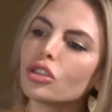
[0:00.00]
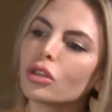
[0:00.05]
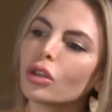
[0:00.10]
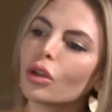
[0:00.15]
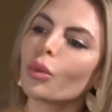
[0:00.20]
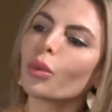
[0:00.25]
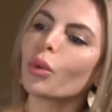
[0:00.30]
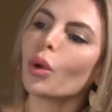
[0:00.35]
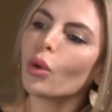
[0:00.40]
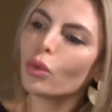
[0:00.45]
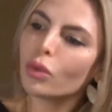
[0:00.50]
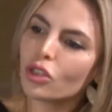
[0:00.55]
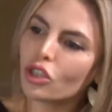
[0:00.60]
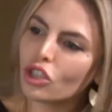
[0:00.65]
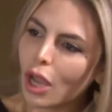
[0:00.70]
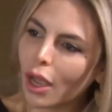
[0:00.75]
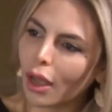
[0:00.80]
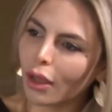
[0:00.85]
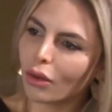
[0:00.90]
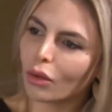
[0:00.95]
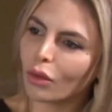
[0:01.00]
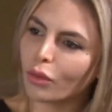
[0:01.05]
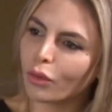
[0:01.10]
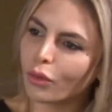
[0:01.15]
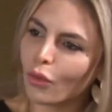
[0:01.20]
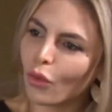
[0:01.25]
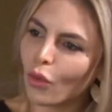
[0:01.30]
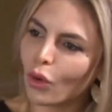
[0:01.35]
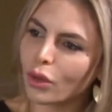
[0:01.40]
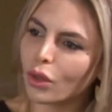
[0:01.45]
growth channel
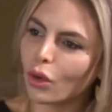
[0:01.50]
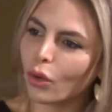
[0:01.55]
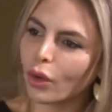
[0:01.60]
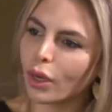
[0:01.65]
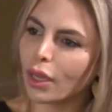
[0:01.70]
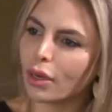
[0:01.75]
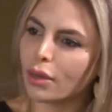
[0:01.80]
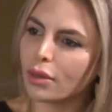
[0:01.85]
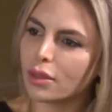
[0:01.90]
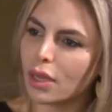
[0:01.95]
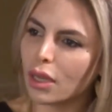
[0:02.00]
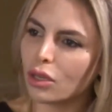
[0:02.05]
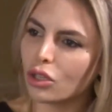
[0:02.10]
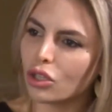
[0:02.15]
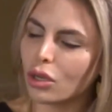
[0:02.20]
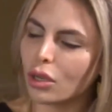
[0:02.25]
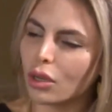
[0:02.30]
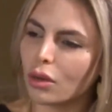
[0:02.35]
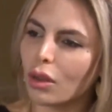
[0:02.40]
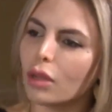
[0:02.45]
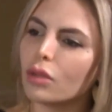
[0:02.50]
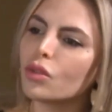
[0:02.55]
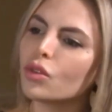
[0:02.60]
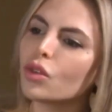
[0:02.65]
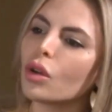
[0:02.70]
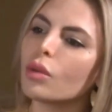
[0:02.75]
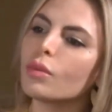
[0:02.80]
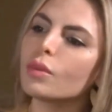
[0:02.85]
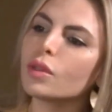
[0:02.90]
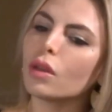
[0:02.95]
for the organization in
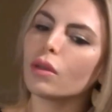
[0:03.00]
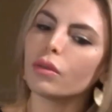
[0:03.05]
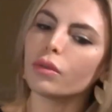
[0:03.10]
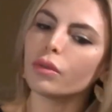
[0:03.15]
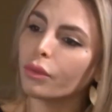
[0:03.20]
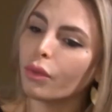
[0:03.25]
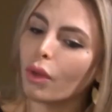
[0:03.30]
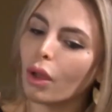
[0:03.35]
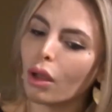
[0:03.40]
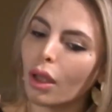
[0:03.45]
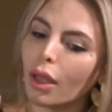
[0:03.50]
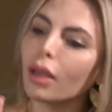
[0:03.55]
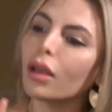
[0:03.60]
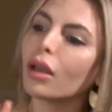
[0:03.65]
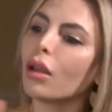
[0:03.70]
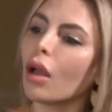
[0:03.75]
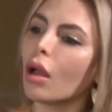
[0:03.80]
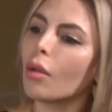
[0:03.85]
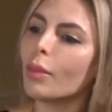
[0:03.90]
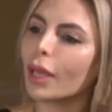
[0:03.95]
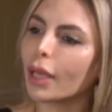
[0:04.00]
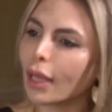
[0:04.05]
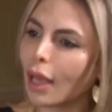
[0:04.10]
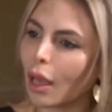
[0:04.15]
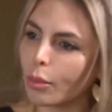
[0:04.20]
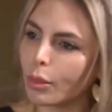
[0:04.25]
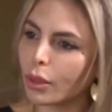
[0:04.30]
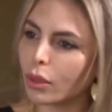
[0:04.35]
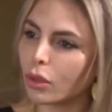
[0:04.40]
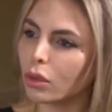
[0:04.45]
terms of economic
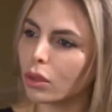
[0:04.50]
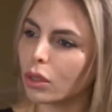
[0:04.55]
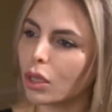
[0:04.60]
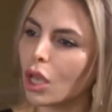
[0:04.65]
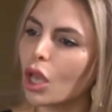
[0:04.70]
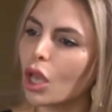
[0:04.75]
capital,